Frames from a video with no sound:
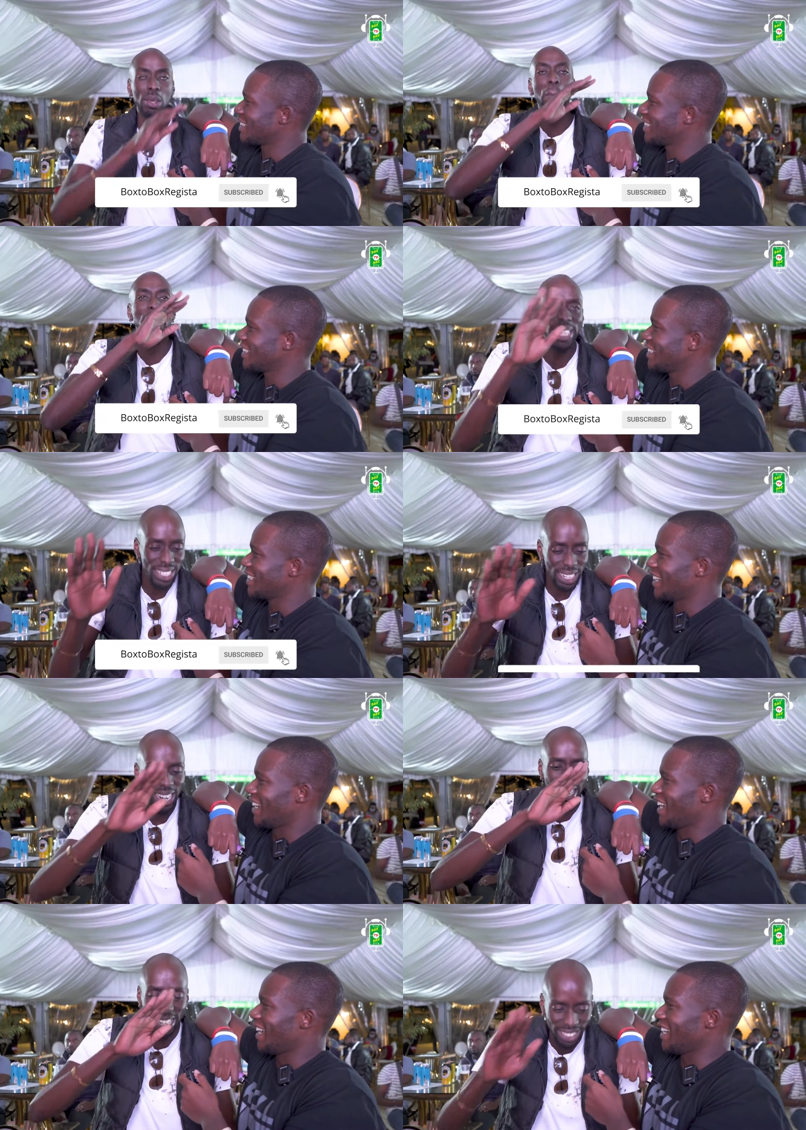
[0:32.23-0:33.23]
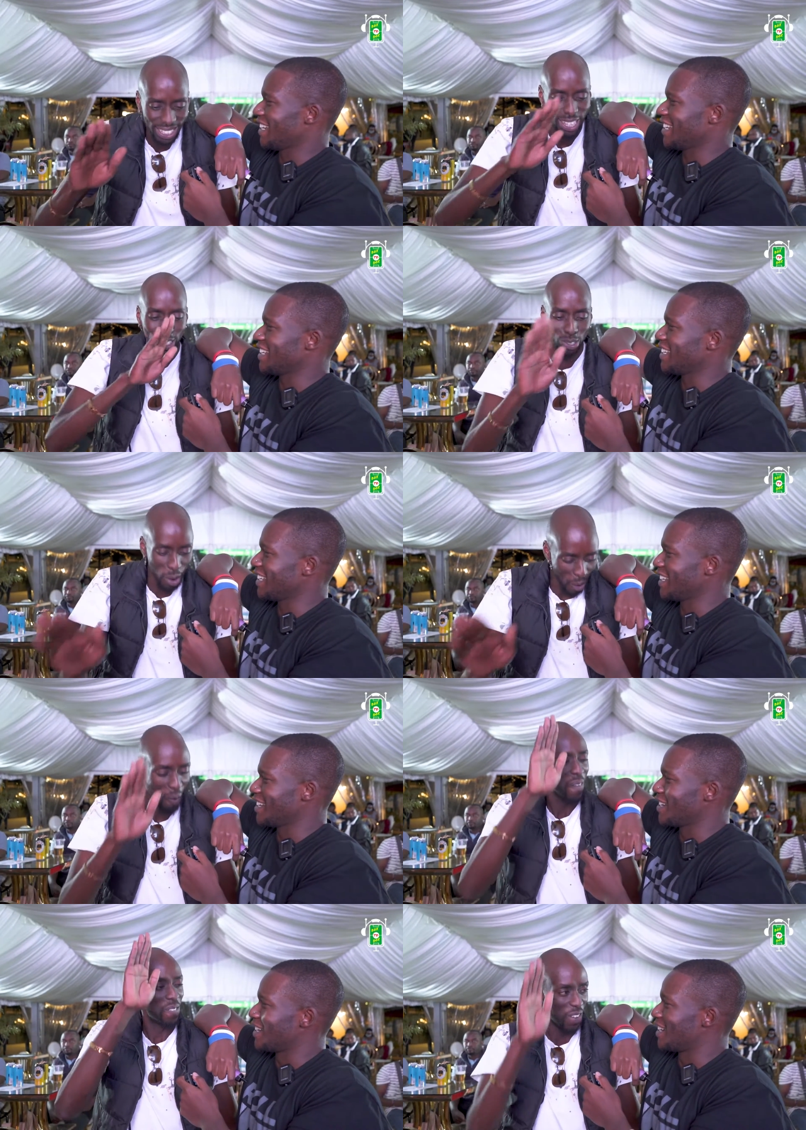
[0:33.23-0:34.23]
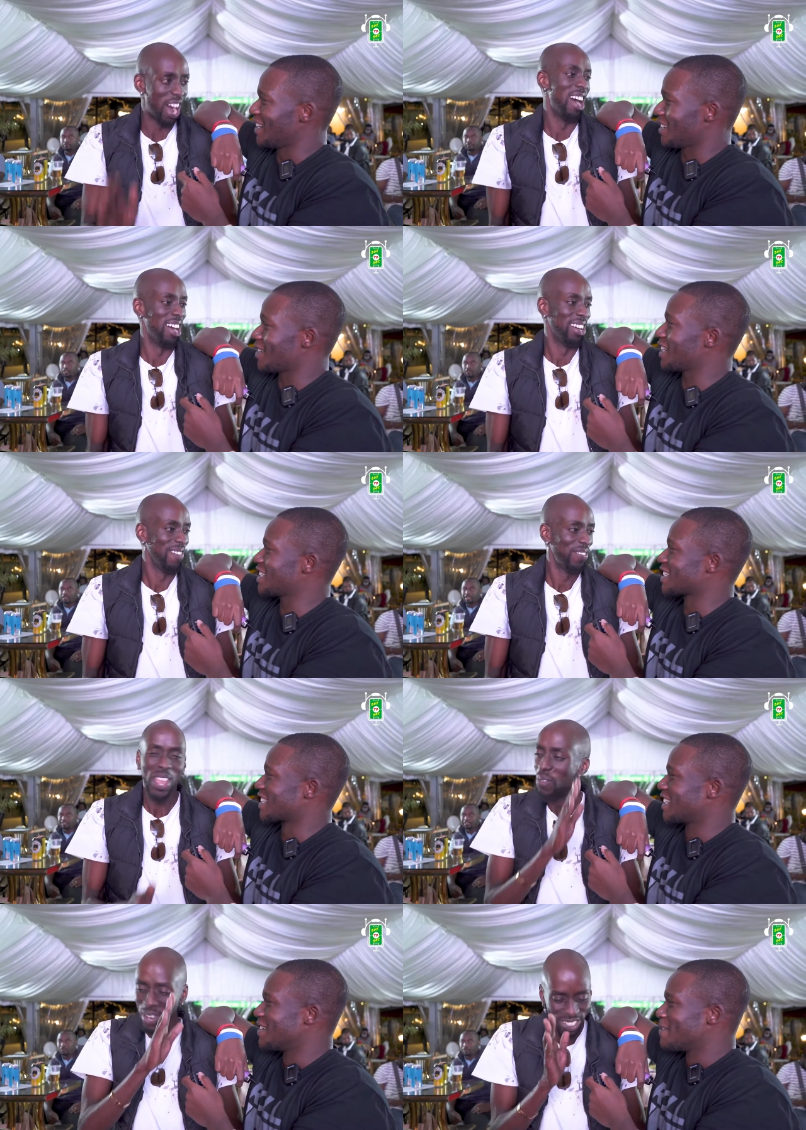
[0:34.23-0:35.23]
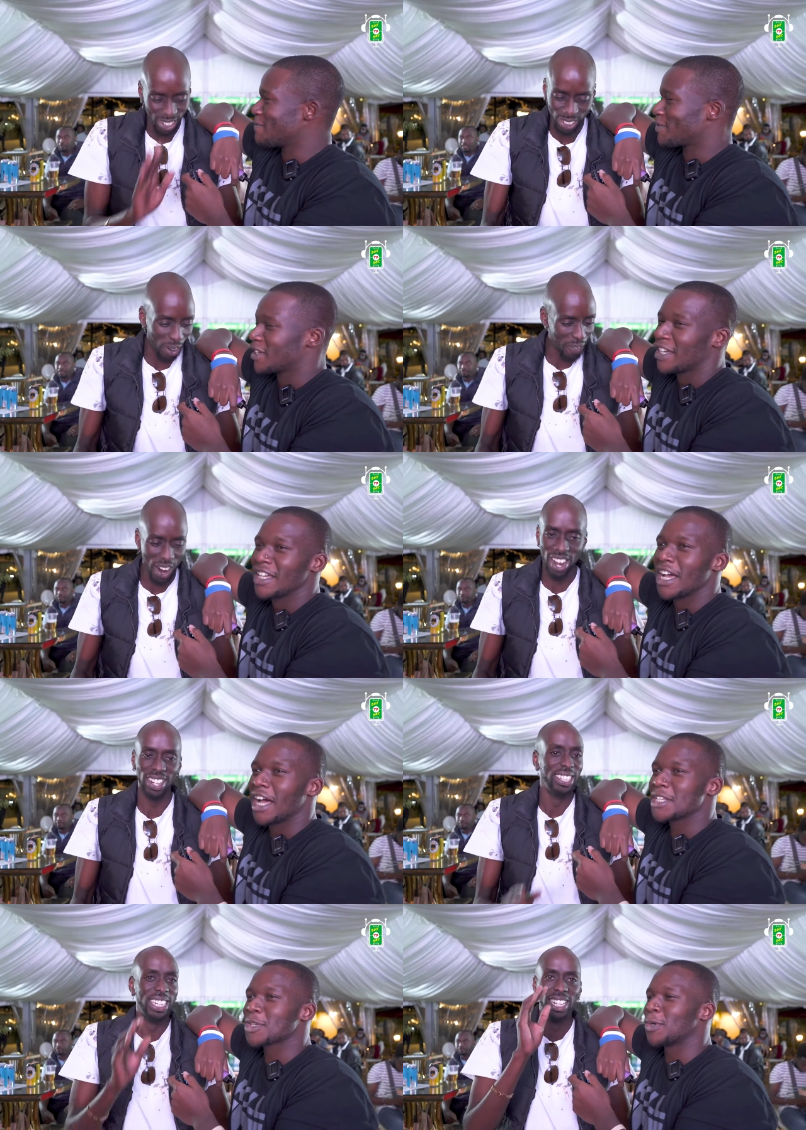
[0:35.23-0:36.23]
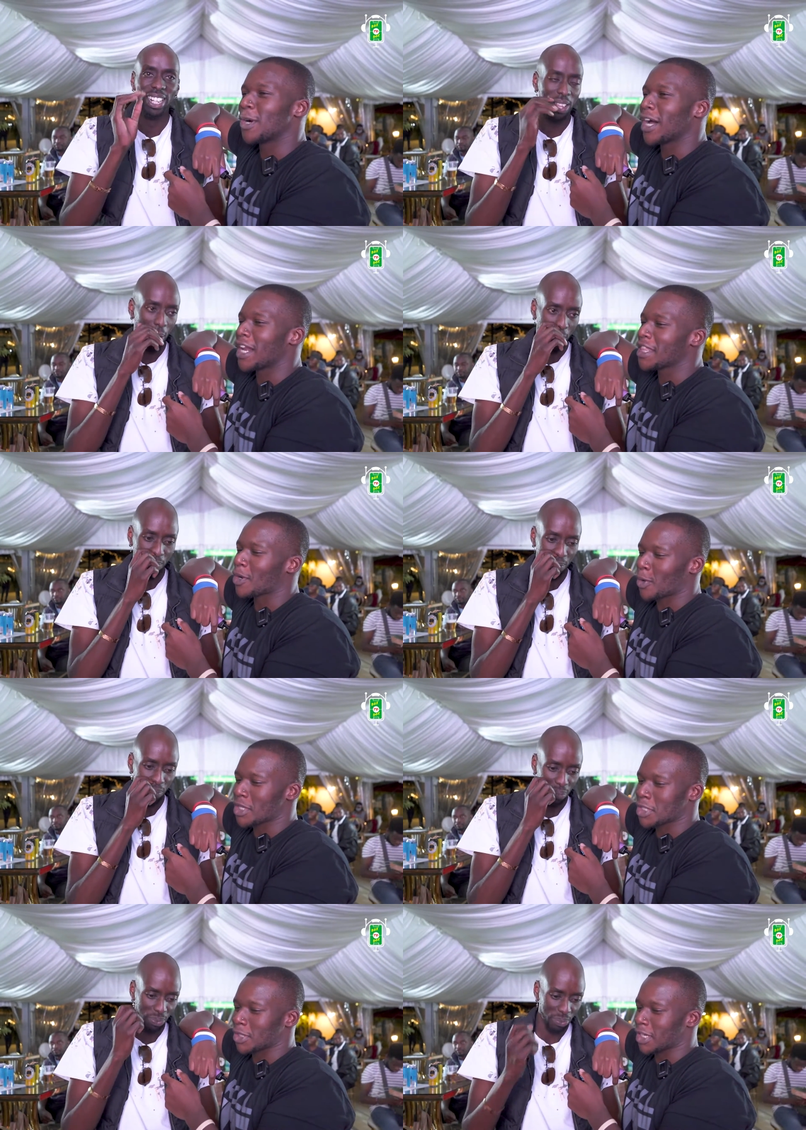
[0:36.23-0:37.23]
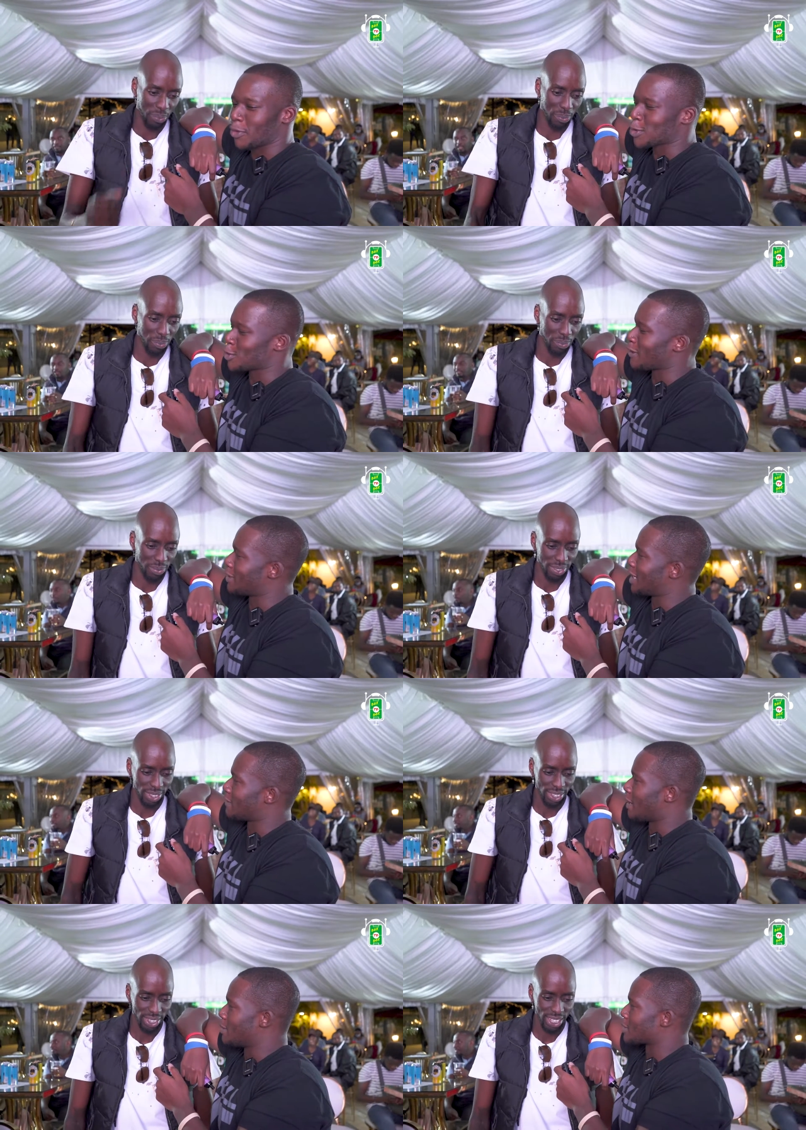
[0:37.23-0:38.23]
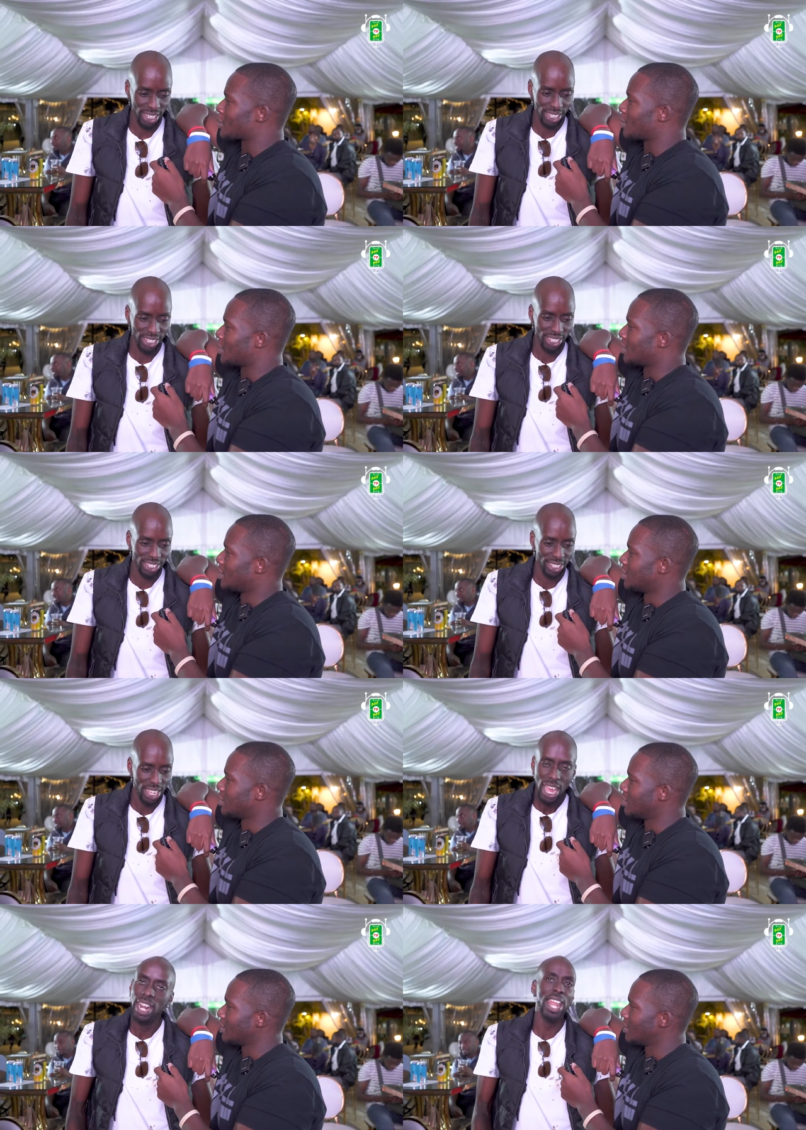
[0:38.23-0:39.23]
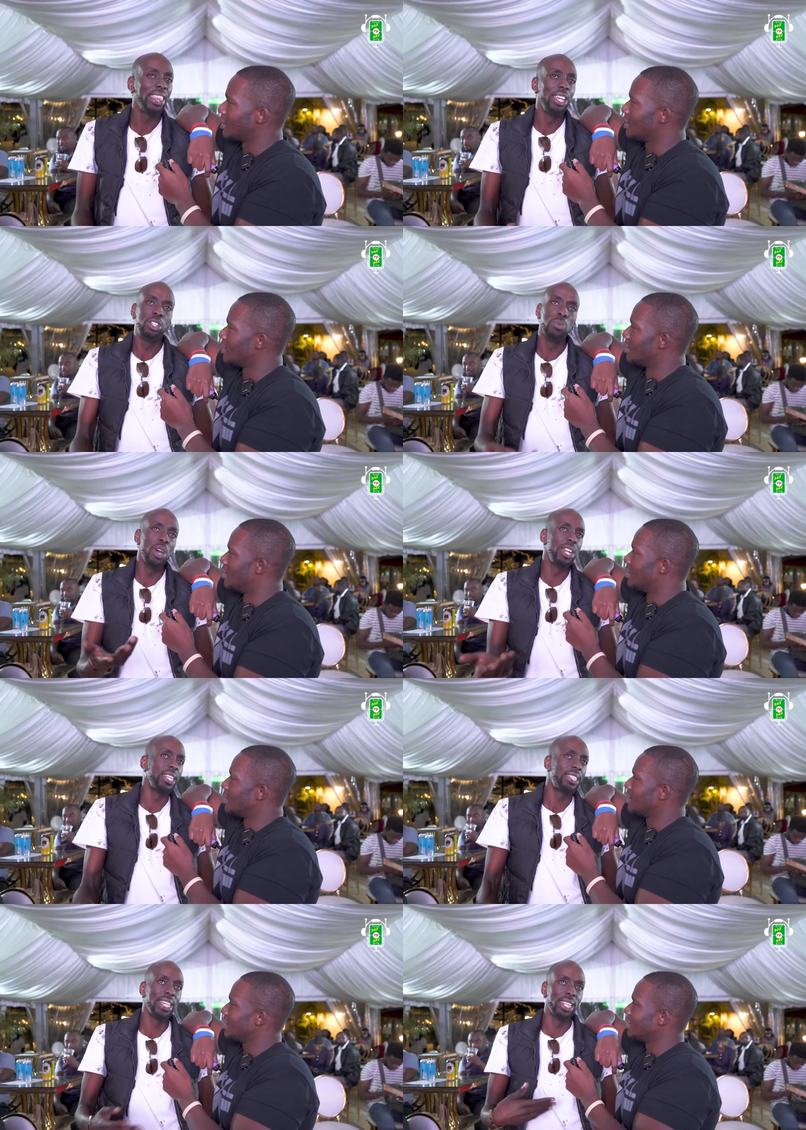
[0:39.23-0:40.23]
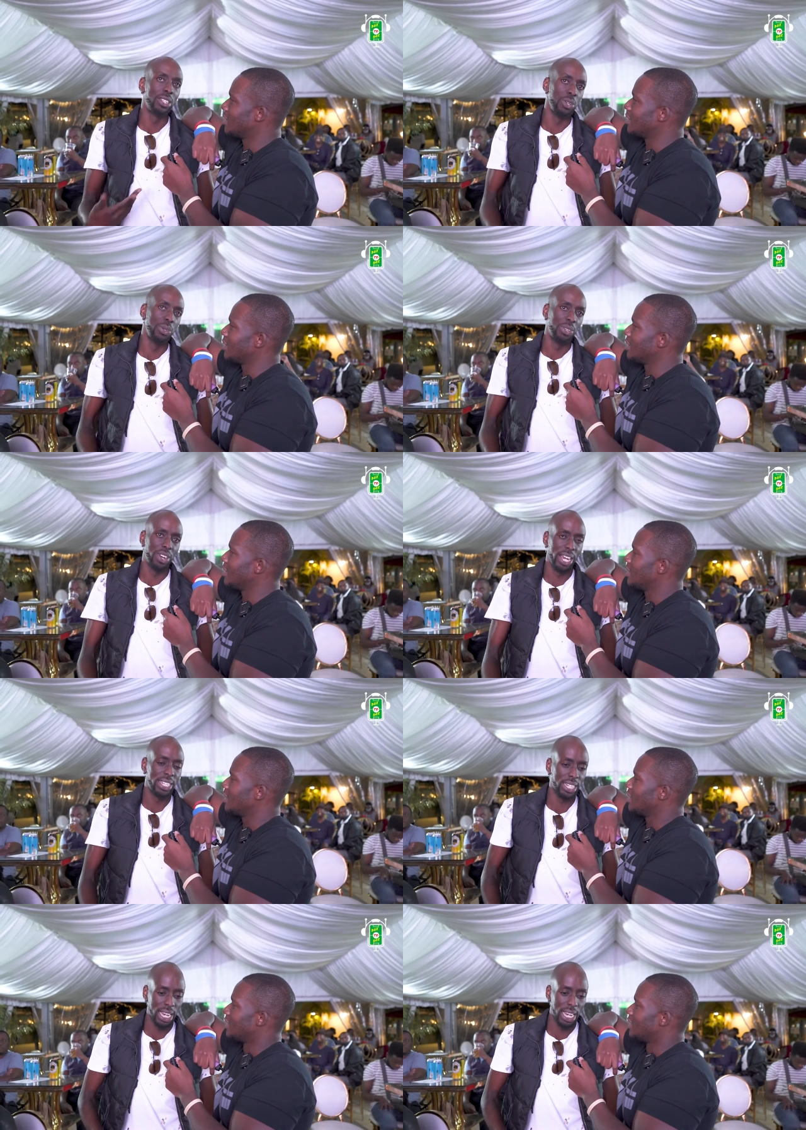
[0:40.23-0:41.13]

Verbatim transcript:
Speaker 1: race, the best race so far. Right? Best race so far. So, I
Speaker 2: love the question. Uh, what would you have done if Hamilton won?
Speaker 1: Nothing. To be honest, here's the truth, right?